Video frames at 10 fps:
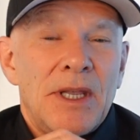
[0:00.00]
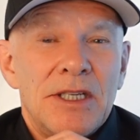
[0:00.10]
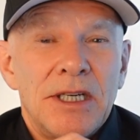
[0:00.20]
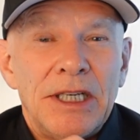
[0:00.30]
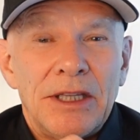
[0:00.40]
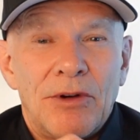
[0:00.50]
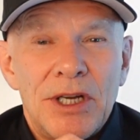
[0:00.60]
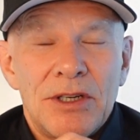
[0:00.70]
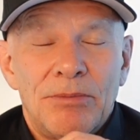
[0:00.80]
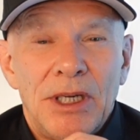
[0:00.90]
is leading the
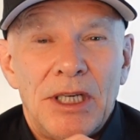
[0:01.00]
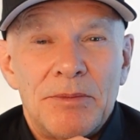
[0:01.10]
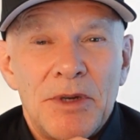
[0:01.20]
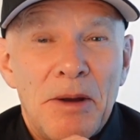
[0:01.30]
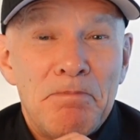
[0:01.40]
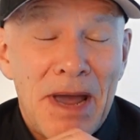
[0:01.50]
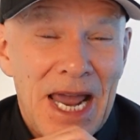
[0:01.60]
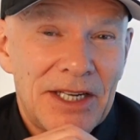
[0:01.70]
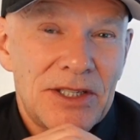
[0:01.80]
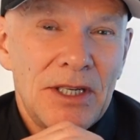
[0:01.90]
race on medium. And
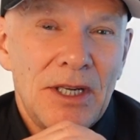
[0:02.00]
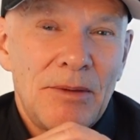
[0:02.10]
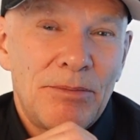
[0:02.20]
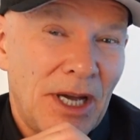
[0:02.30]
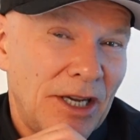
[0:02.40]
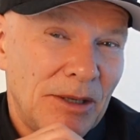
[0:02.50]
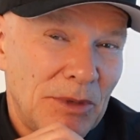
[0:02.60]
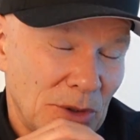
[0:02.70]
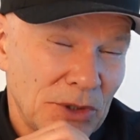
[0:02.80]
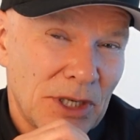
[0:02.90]
Max, behind him,
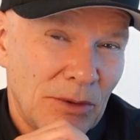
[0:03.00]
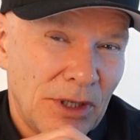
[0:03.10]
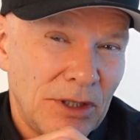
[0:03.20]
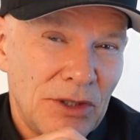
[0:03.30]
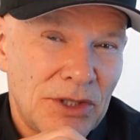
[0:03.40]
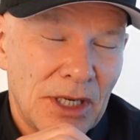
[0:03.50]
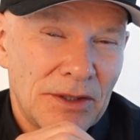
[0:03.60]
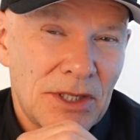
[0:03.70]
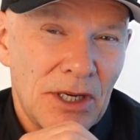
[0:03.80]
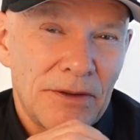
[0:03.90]
is also on a new set
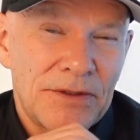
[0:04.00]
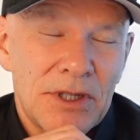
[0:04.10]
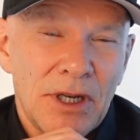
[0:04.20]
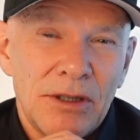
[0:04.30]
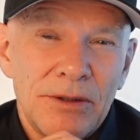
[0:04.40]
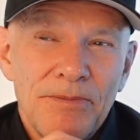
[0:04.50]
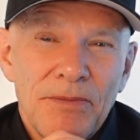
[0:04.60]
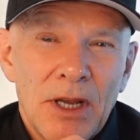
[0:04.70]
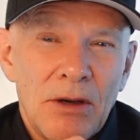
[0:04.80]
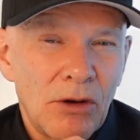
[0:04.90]
of softs. So
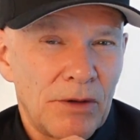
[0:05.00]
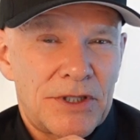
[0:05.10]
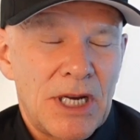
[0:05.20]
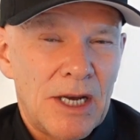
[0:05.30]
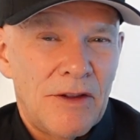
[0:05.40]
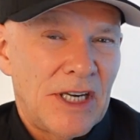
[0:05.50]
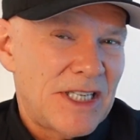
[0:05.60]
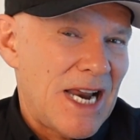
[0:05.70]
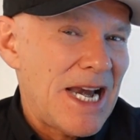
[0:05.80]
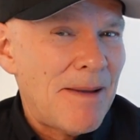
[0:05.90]
all of a sudden, the
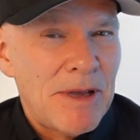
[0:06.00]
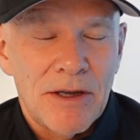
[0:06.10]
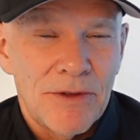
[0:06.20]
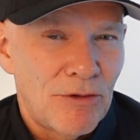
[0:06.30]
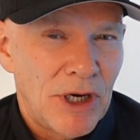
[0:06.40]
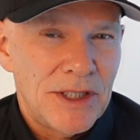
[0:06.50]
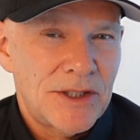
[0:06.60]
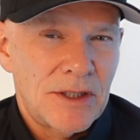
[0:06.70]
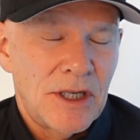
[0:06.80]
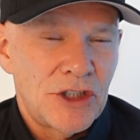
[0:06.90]
dynamic of the
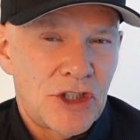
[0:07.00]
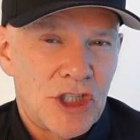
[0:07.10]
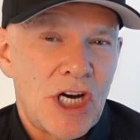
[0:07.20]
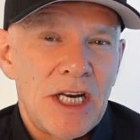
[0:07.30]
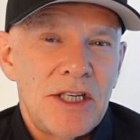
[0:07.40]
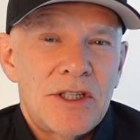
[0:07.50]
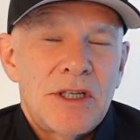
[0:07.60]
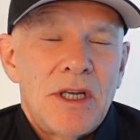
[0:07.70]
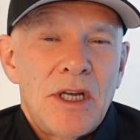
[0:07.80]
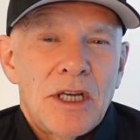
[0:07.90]
race has
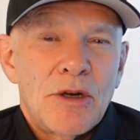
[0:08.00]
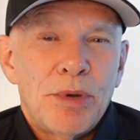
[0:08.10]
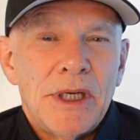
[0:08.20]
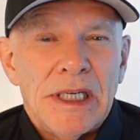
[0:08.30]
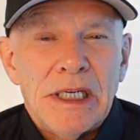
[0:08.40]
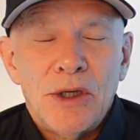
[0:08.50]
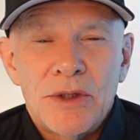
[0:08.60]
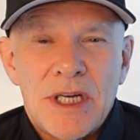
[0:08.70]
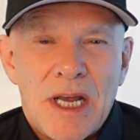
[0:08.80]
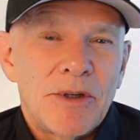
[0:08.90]
changed completely.
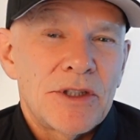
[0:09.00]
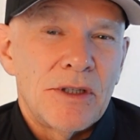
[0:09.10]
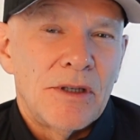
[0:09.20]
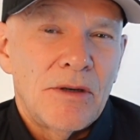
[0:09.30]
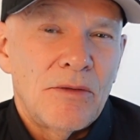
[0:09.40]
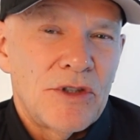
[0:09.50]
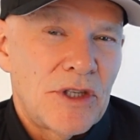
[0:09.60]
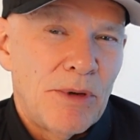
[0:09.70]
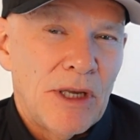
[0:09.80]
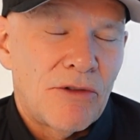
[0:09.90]
Lewis Hamilton was the big